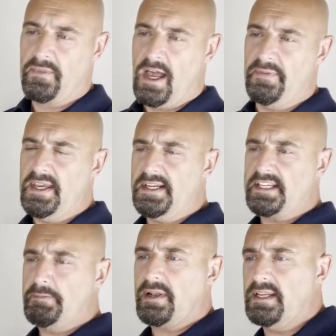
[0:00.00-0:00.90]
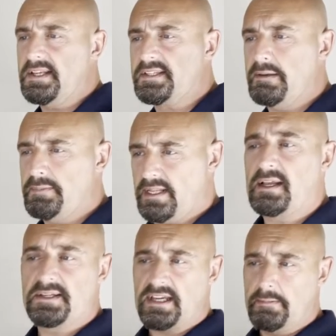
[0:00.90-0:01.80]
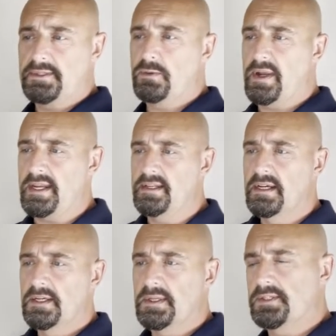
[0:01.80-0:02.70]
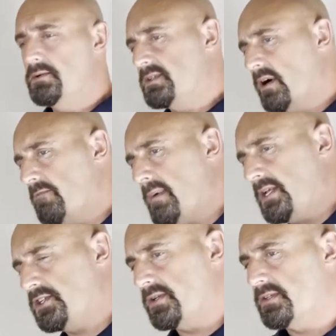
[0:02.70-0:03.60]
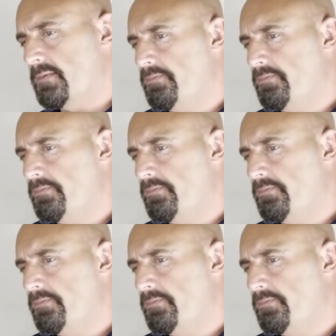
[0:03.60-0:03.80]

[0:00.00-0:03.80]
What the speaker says: And these typically sit, like I say, between the two that I've mentioned.